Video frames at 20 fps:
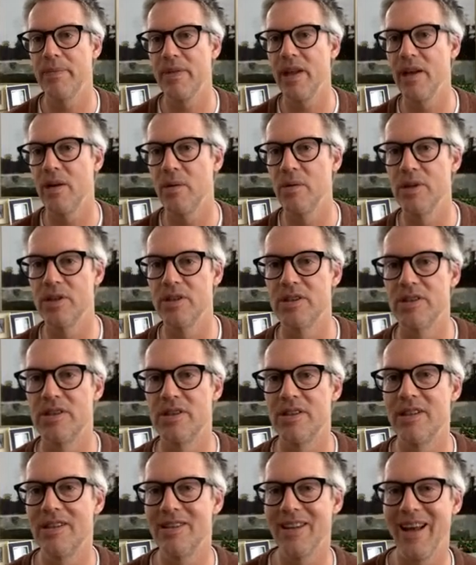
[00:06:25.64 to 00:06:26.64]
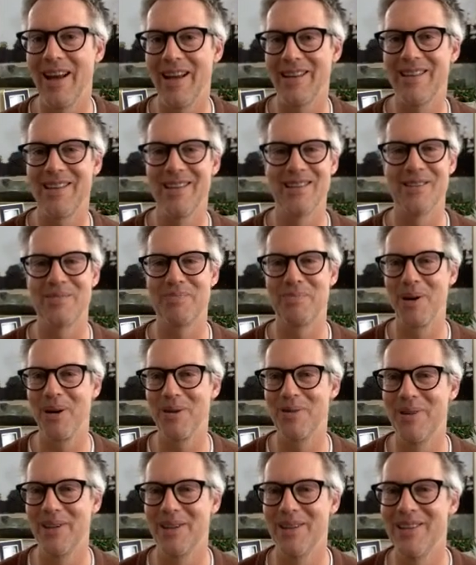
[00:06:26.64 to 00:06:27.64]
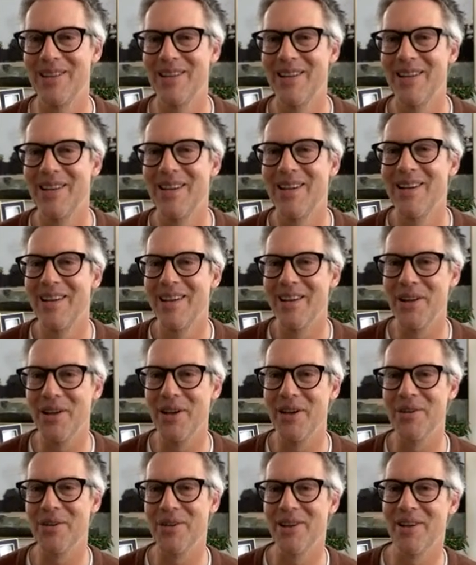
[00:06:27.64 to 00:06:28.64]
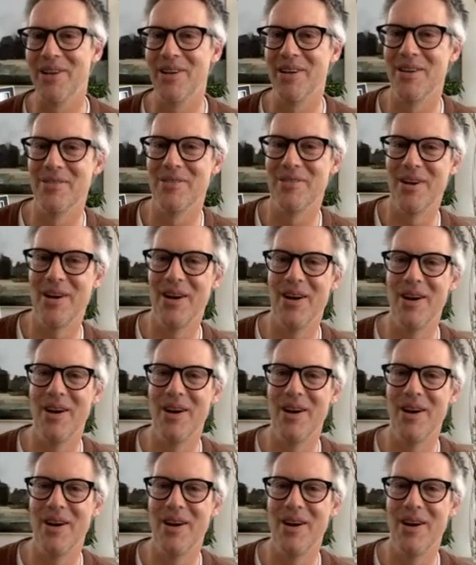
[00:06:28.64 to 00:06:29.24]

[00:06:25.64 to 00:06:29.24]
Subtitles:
it was like this perfect union of,